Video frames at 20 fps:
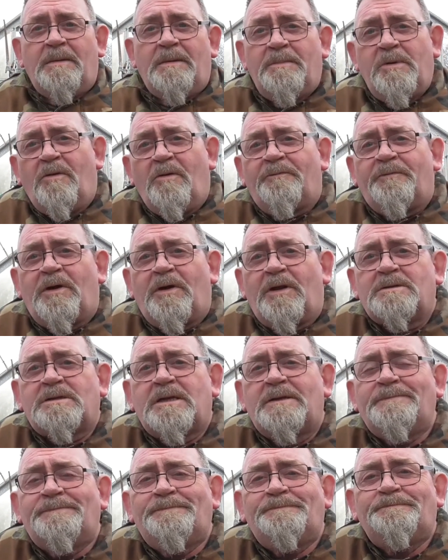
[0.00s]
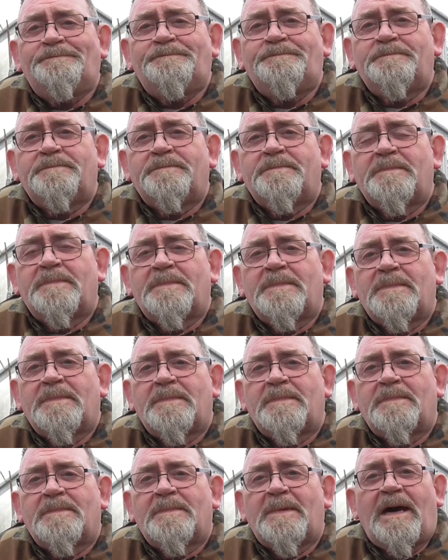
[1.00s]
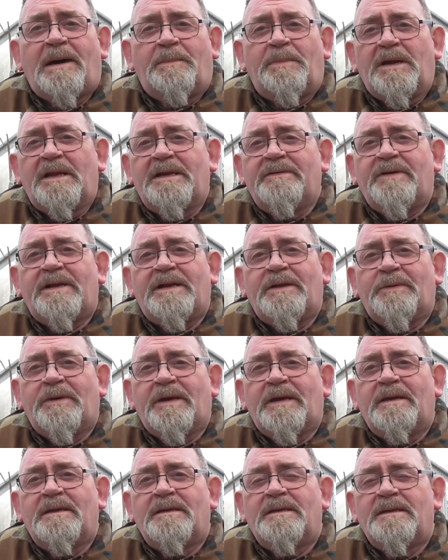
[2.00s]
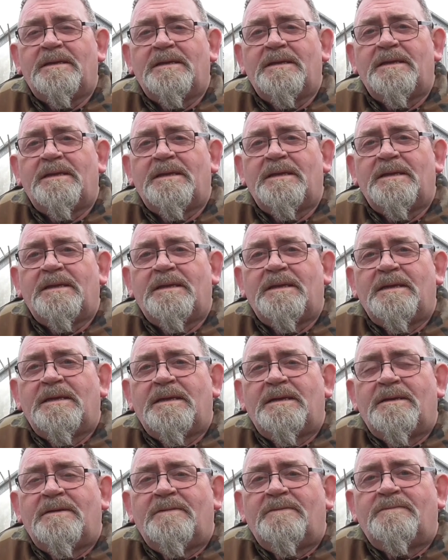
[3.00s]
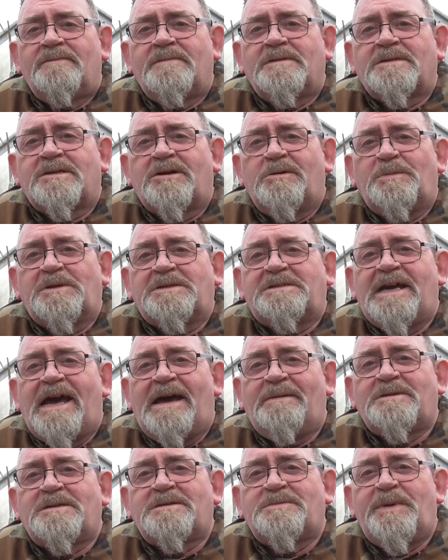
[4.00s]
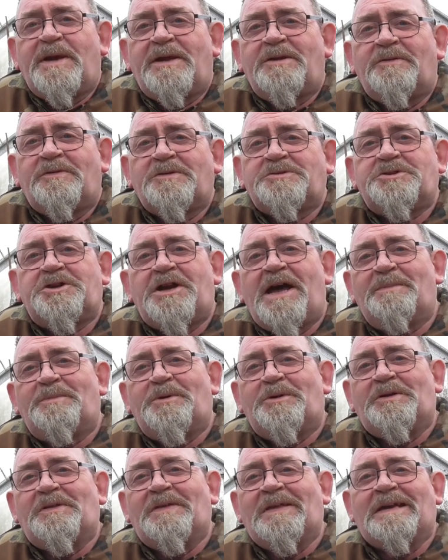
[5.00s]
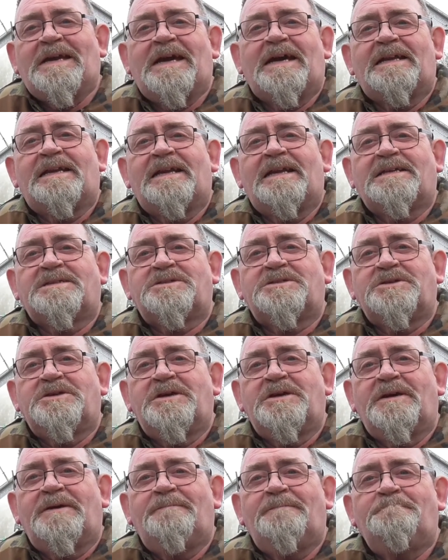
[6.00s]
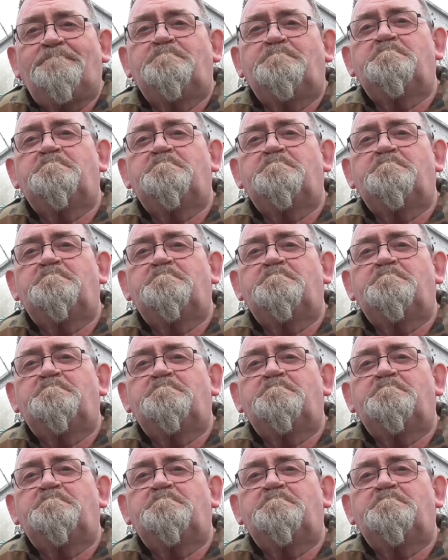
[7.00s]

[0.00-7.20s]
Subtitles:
My own fault, I believe anyway. There's a couple of times it's been on the tripod in the garden last year.